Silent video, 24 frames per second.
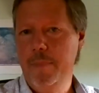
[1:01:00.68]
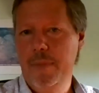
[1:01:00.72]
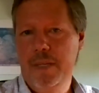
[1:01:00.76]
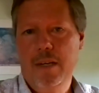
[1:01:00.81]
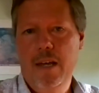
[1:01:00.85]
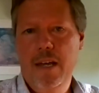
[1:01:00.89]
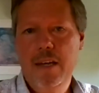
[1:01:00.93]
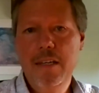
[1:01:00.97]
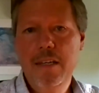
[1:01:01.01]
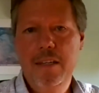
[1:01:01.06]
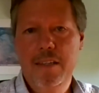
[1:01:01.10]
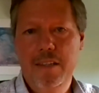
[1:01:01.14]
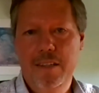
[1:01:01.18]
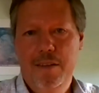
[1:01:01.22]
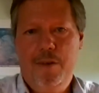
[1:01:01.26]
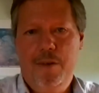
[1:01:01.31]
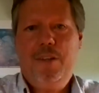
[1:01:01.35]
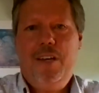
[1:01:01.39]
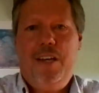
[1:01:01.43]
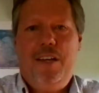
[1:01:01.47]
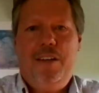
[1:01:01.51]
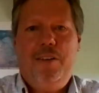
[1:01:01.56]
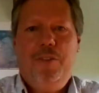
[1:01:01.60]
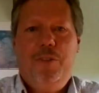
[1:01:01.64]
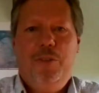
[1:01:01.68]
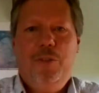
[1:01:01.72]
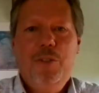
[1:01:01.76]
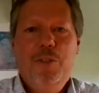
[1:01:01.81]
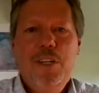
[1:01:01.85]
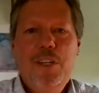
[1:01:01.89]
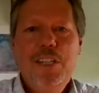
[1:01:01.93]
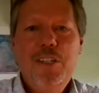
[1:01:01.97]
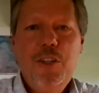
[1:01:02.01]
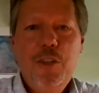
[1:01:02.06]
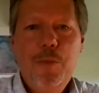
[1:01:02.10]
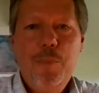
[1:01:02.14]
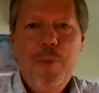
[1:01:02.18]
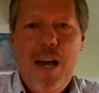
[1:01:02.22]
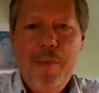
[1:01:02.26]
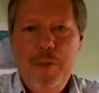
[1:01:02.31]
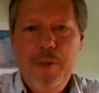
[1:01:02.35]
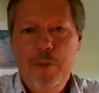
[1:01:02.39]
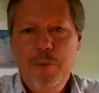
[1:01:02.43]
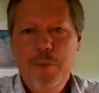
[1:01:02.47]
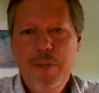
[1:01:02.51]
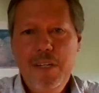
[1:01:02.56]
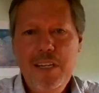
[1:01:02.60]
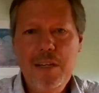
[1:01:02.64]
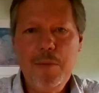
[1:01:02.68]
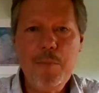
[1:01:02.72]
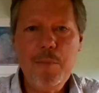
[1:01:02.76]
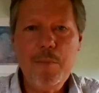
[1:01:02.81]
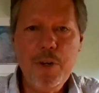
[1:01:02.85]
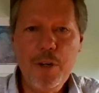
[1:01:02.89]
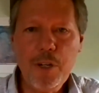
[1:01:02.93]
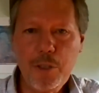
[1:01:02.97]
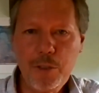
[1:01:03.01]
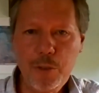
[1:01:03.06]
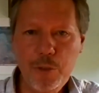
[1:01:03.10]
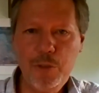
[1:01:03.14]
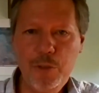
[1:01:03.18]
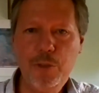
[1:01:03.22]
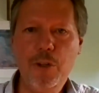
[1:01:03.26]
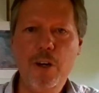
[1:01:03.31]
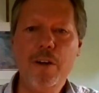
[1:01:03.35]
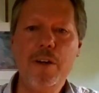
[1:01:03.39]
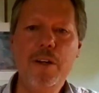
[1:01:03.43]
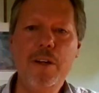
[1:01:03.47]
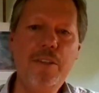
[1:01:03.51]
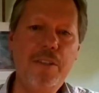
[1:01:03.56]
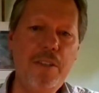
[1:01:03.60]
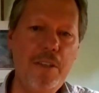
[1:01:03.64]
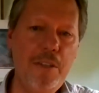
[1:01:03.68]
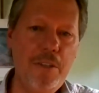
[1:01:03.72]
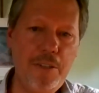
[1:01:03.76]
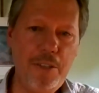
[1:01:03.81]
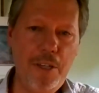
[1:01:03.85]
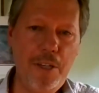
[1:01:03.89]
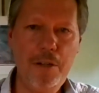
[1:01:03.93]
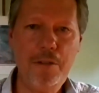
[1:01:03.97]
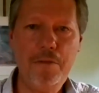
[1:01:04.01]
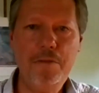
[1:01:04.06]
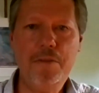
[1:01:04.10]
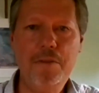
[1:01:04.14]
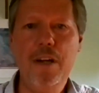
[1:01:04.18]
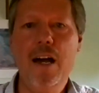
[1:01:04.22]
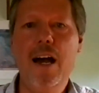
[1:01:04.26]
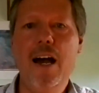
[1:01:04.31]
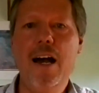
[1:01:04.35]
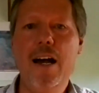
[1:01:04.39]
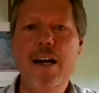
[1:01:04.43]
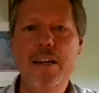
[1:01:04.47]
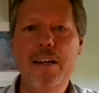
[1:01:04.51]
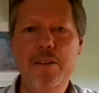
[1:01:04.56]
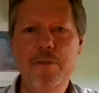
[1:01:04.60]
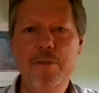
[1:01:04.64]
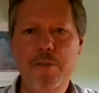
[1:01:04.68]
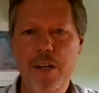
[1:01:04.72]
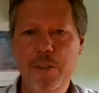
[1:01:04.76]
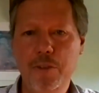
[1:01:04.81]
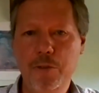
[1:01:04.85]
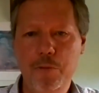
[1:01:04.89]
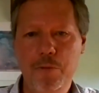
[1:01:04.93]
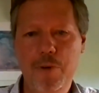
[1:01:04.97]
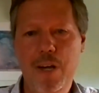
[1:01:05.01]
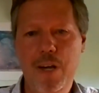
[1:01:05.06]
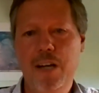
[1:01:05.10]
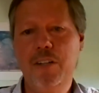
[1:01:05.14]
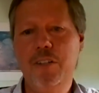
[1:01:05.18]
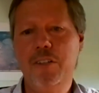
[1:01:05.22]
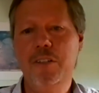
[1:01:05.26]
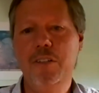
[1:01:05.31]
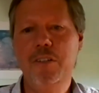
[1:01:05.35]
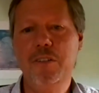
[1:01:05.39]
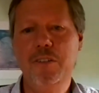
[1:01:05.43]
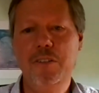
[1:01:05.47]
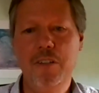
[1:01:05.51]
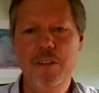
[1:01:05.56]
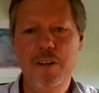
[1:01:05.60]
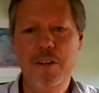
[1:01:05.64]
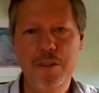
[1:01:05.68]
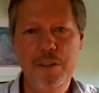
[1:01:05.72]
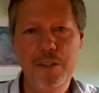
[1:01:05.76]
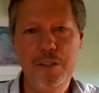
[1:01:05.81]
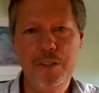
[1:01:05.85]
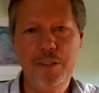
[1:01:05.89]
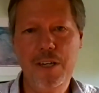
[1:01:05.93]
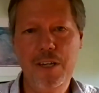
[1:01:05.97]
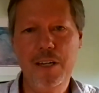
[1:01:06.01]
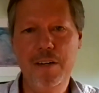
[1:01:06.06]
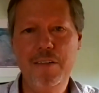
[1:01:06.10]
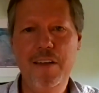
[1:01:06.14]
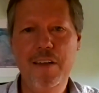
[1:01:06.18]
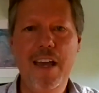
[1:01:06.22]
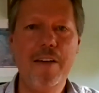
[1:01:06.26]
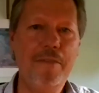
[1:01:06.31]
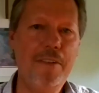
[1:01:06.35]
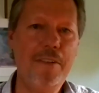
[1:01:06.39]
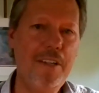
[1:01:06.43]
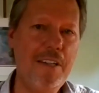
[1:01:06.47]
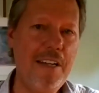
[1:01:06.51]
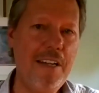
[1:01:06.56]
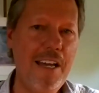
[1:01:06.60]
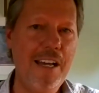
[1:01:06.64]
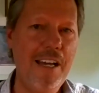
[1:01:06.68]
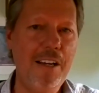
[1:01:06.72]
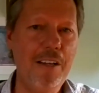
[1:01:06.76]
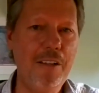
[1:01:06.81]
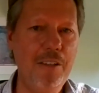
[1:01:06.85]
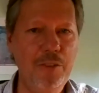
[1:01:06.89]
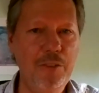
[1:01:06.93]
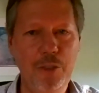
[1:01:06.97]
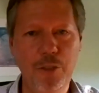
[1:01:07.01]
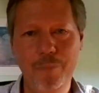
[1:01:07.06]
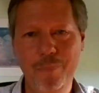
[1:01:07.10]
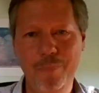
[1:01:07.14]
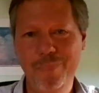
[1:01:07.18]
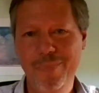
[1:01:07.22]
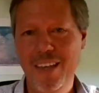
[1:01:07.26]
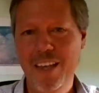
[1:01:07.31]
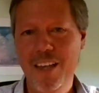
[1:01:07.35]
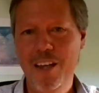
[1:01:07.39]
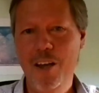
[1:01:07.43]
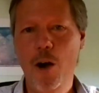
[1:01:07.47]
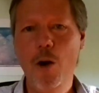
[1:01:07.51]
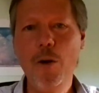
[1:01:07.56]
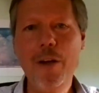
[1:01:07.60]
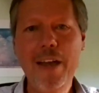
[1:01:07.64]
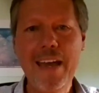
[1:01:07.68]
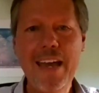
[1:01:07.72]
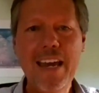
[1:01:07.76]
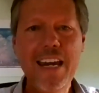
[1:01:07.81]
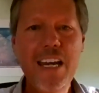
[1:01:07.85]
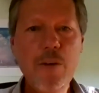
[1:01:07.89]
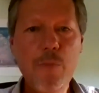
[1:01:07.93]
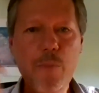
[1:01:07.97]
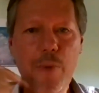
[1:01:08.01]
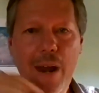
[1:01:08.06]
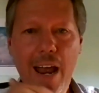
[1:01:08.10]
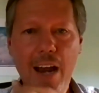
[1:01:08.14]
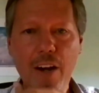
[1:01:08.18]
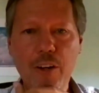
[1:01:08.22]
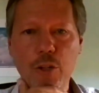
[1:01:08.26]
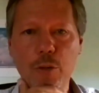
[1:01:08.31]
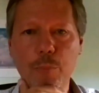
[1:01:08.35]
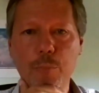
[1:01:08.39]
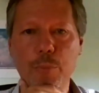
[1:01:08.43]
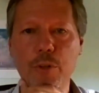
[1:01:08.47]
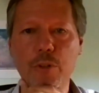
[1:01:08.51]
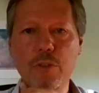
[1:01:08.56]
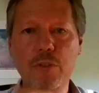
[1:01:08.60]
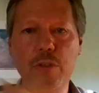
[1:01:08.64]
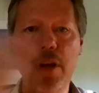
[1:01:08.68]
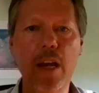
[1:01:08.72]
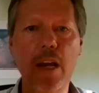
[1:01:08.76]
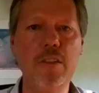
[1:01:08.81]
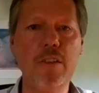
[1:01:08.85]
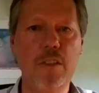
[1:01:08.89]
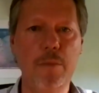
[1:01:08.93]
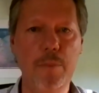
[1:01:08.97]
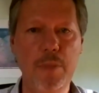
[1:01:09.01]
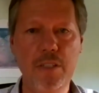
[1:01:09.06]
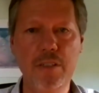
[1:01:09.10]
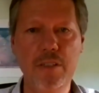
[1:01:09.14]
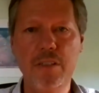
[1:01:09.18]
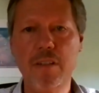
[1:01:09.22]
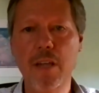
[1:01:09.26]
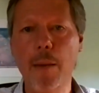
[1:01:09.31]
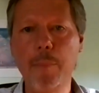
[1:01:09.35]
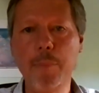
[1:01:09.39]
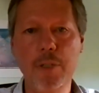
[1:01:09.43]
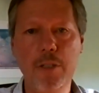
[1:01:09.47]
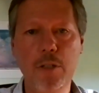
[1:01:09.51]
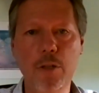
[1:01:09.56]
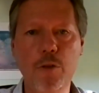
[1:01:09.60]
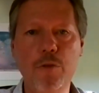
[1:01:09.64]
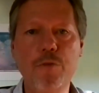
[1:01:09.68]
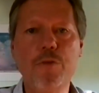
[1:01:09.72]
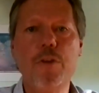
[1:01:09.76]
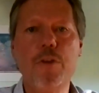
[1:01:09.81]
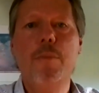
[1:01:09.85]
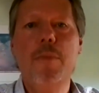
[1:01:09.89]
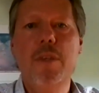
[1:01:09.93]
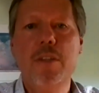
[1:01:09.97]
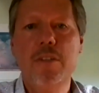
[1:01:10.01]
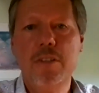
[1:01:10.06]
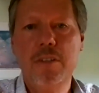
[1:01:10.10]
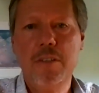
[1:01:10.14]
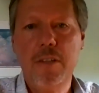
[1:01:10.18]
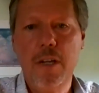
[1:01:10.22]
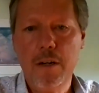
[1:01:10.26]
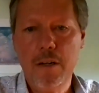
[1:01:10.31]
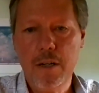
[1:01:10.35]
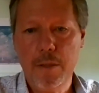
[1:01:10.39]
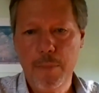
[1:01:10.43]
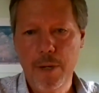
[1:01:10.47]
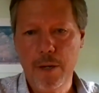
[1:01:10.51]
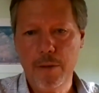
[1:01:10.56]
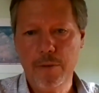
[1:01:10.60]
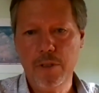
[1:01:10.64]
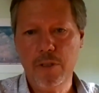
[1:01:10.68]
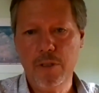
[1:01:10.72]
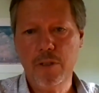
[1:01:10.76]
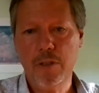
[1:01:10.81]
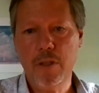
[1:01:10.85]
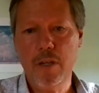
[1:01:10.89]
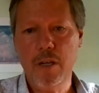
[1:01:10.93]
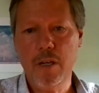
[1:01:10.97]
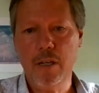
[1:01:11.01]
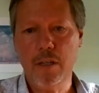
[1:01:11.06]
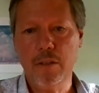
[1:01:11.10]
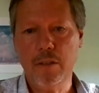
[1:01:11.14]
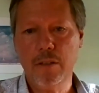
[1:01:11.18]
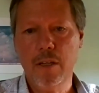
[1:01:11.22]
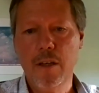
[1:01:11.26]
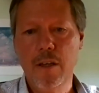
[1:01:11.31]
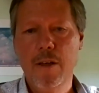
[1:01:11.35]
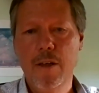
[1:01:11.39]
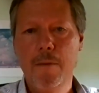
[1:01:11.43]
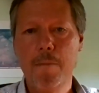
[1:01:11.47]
I mean, any okay. So you get to the Bible, you're reading miracle stories and Son of God and resurrections and all these kind of heaven and hell. So, okay, any rational person has to be skeptical from the start about these things.